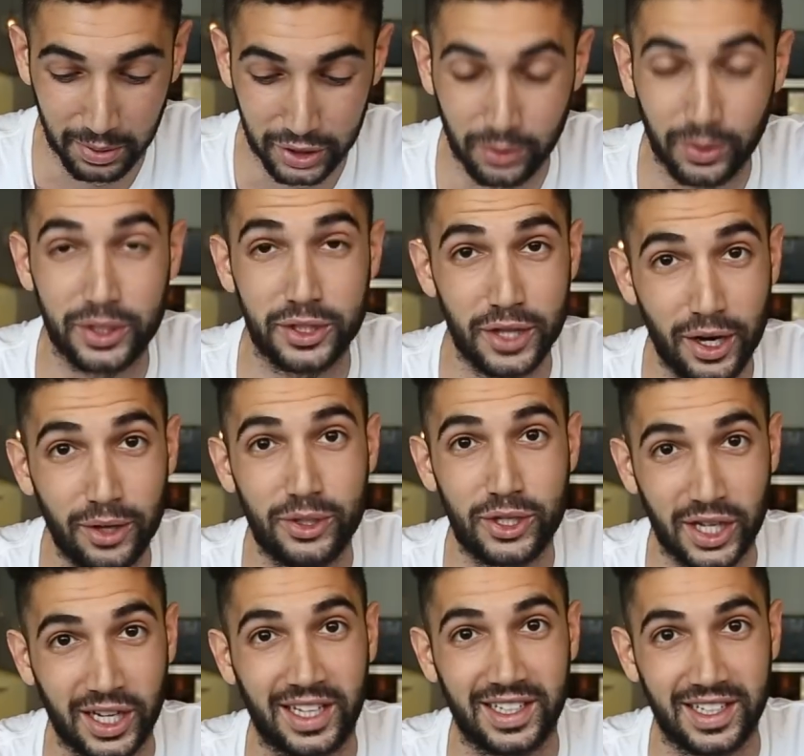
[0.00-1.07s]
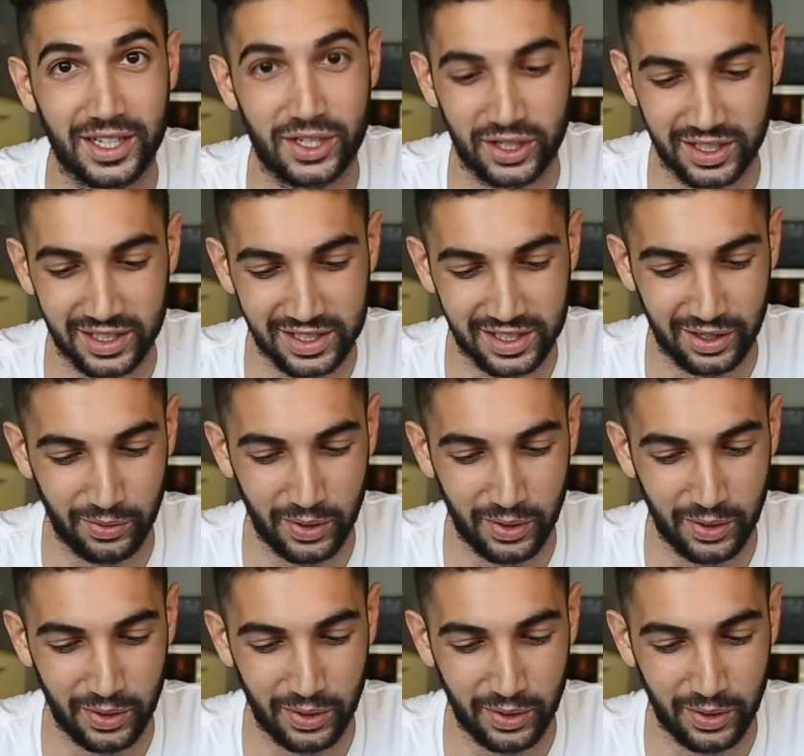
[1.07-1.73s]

but there was no chicken dishes.